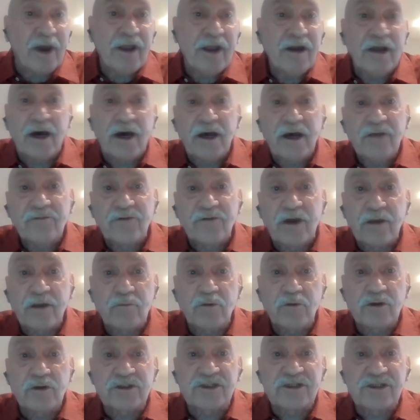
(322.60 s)
my life, I
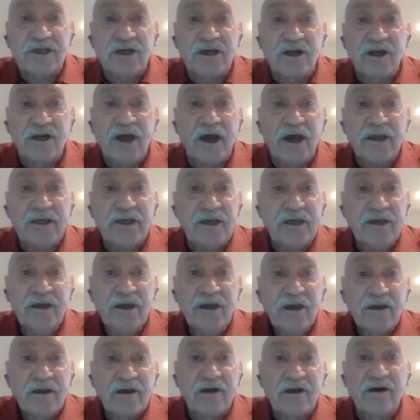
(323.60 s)
was lucky
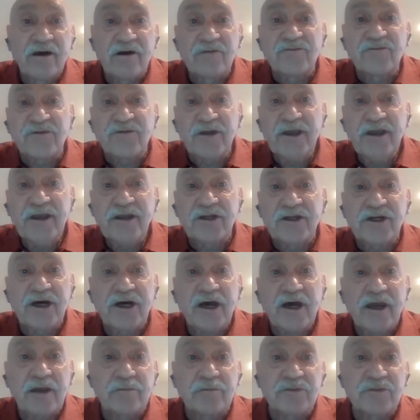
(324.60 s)
uh, three
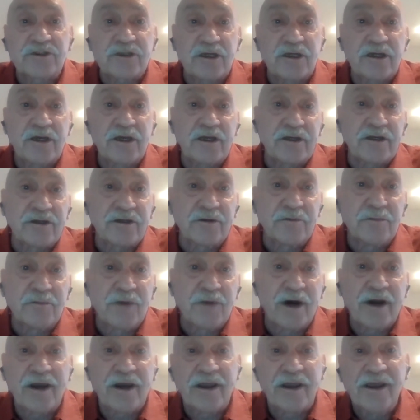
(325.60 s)
times in
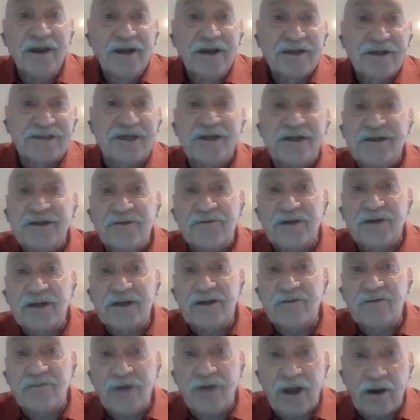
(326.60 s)
my scientific
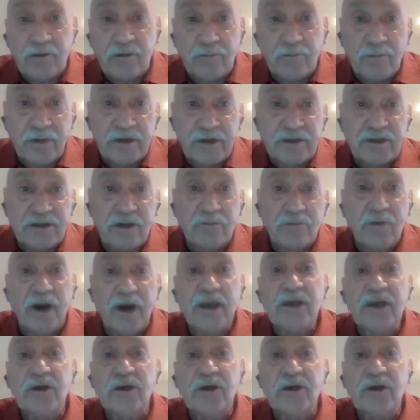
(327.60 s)
development. In my